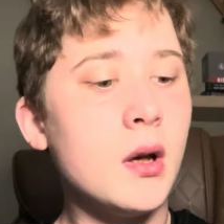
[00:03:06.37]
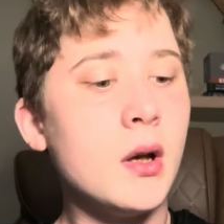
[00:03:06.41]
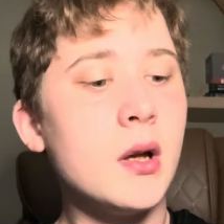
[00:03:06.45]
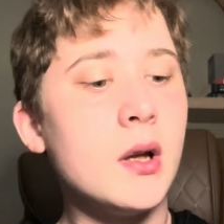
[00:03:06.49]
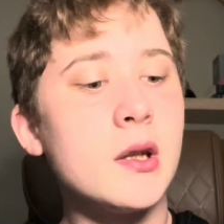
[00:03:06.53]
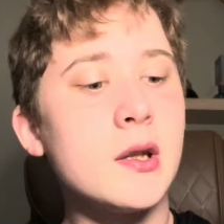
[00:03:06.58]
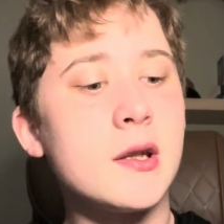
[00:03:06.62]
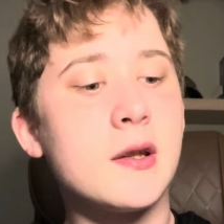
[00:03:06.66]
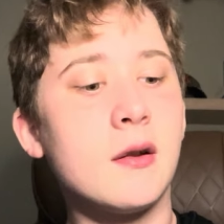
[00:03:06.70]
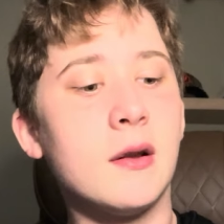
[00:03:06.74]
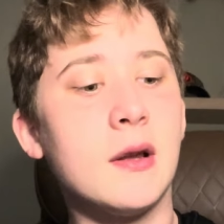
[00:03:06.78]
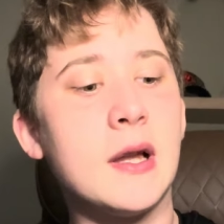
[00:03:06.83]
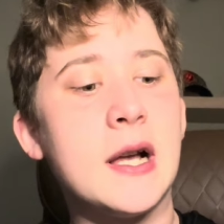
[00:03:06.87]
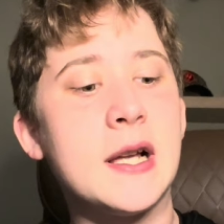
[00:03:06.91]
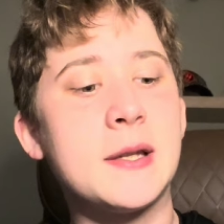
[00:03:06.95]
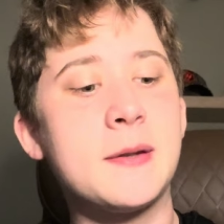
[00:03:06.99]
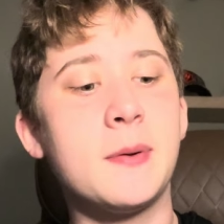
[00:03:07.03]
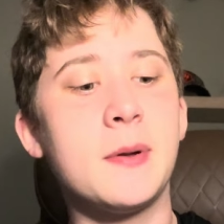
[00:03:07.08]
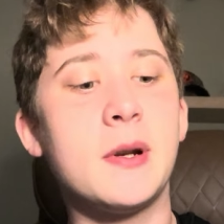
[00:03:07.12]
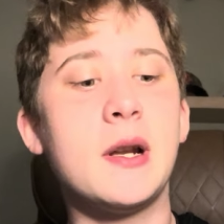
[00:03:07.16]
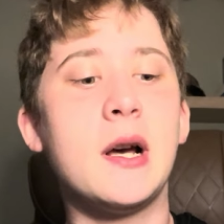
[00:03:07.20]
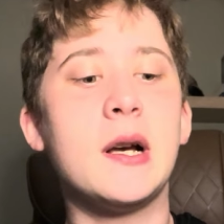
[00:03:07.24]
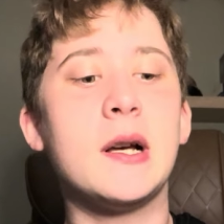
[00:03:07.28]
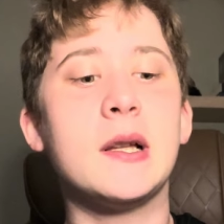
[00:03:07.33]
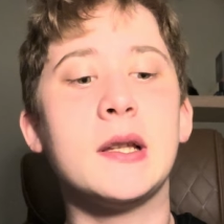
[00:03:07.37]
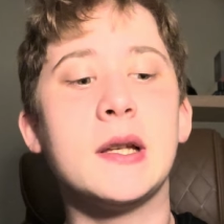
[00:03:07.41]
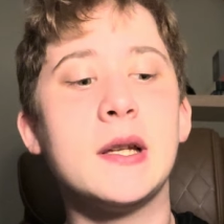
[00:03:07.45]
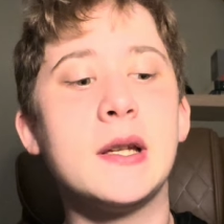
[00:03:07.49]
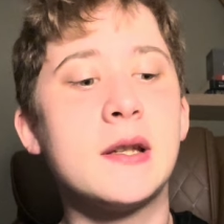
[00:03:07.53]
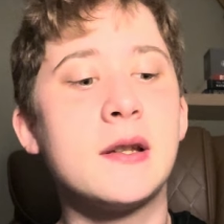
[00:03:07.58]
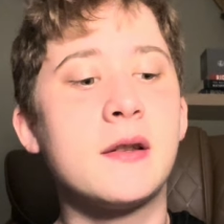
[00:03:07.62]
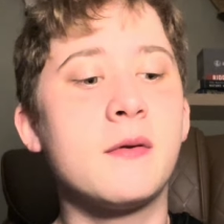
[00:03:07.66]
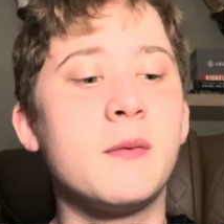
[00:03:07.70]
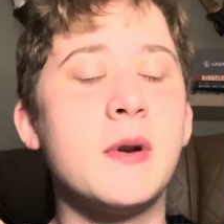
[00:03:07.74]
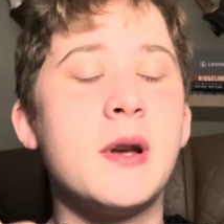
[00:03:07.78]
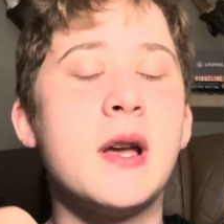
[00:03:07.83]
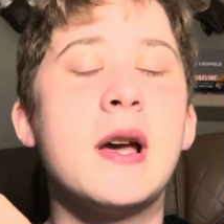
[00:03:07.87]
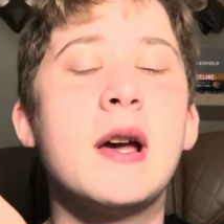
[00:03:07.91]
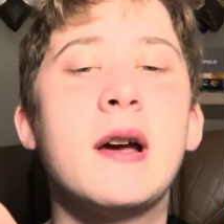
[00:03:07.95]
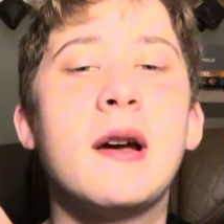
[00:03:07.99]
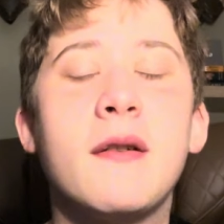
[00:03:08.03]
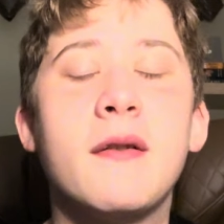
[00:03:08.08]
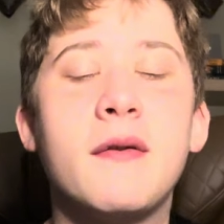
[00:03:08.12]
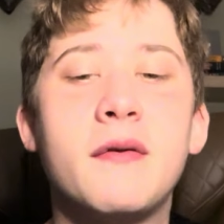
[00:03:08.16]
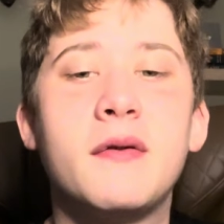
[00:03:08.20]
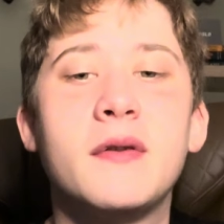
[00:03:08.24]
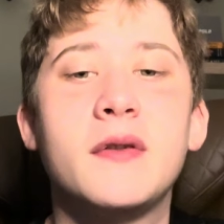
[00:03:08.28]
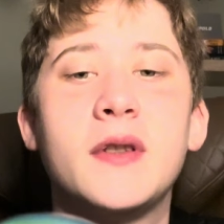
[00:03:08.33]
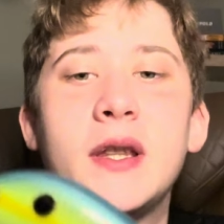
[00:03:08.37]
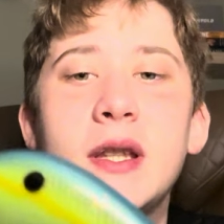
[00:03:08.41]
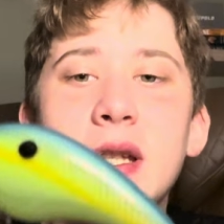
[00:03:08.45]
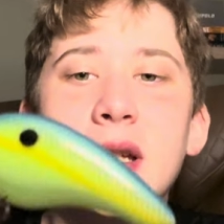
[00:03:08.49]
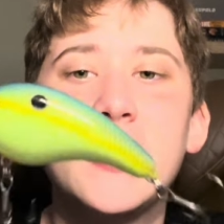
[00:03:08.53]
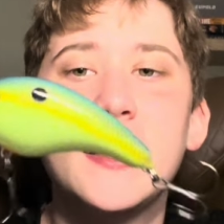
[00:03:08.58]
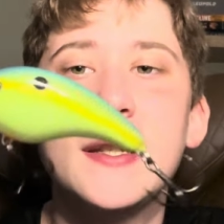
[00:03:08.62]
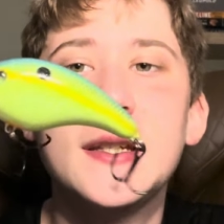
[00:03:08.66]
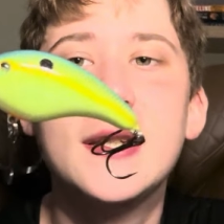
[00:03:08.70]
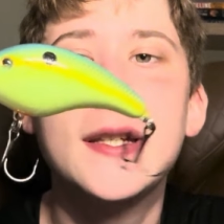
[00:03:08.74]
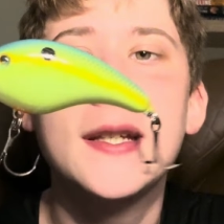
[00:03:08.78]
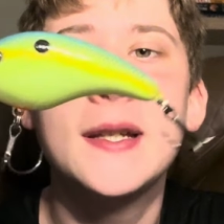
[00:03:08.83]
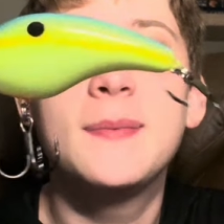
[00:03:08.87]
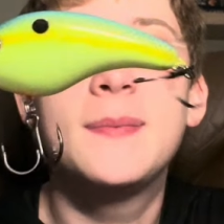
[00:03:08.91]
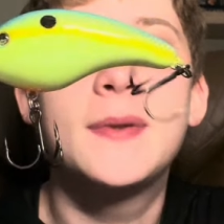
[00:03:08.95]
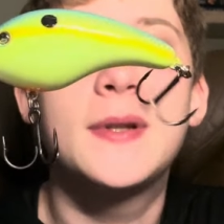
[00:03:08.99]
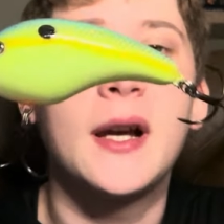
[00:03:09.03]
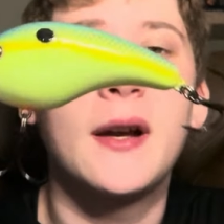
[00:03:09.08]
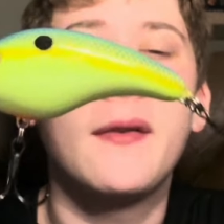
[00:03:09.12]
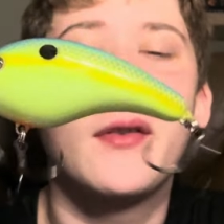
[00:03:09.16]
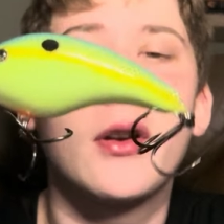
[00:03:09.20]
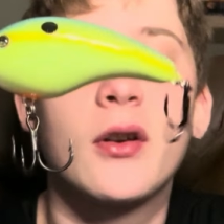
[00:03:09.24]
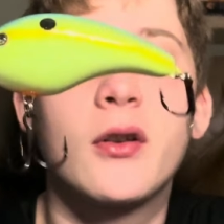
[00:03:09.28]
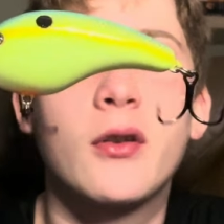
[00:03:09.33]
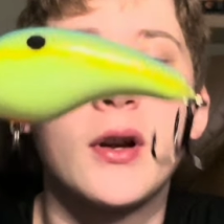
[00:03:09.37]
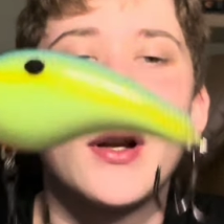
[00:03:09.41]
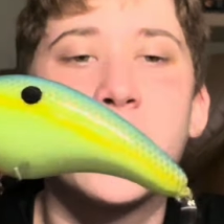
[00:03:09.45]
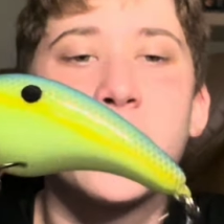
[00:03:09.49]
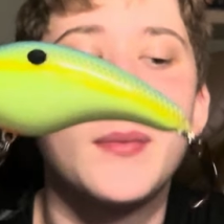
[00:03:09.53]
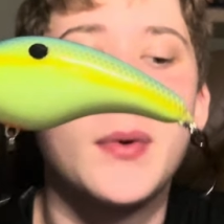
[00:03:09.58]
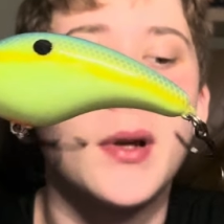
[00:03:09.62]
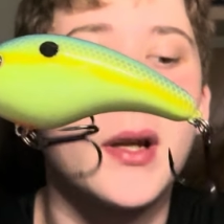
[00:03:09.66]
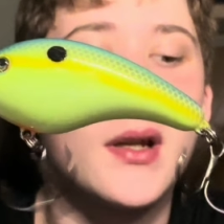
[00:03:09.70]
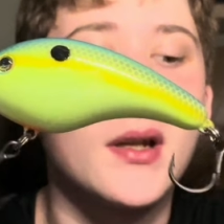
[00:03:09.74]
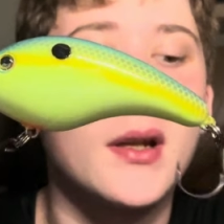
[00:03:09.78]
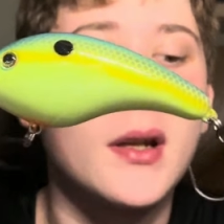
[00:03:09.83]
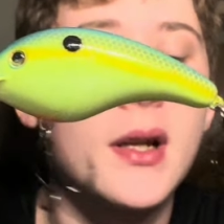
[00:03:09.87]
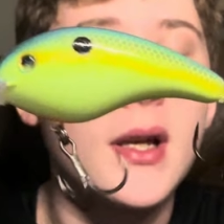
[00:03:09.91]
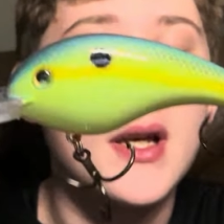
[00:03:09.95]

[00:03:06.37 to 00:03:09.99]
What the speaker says: So last but not least, we have the deep diving crankbait.